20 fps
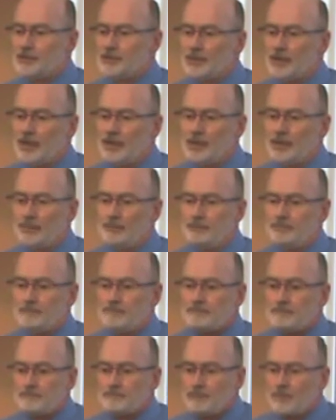But
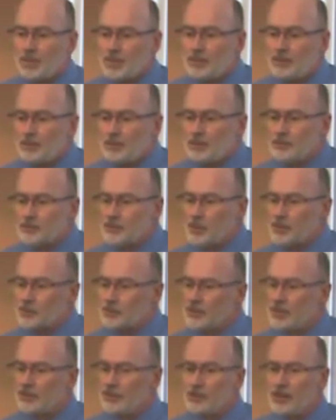so
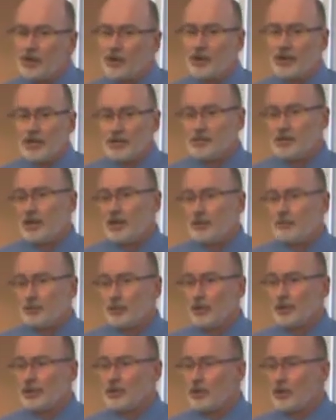Sinclair is a
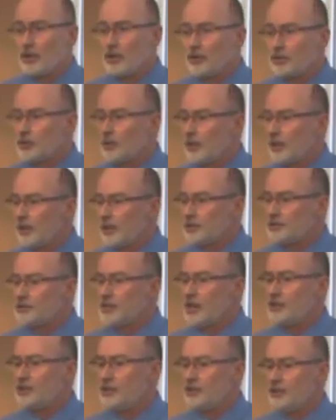pretty large
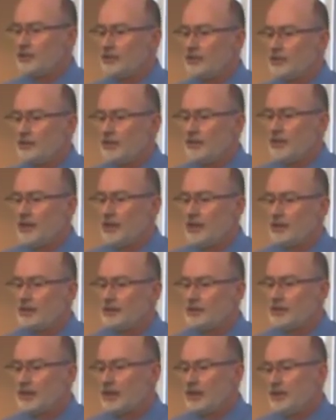organization
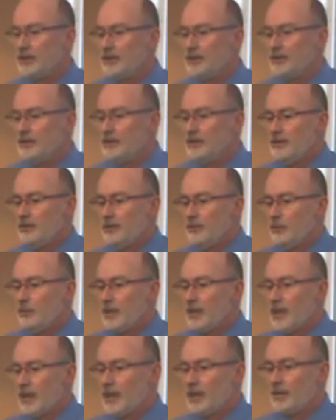that
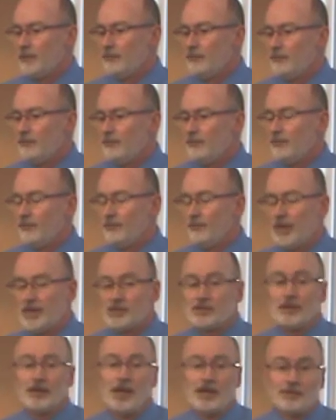we have
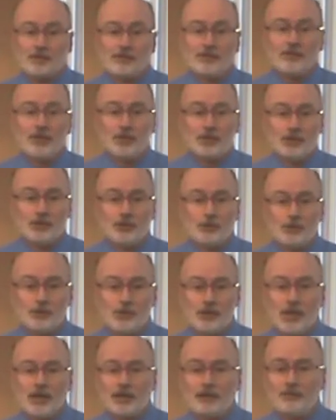faced lots of
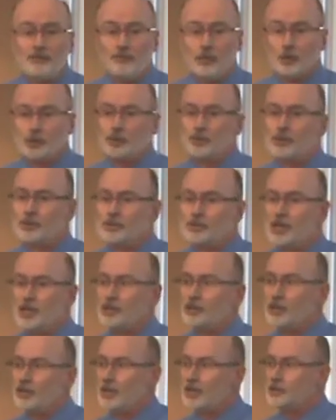issues that
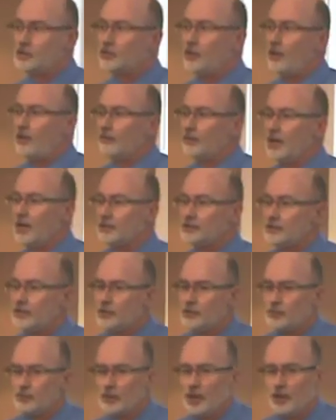virtualization has solved lots
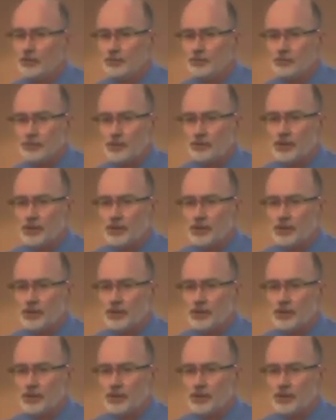of those problems.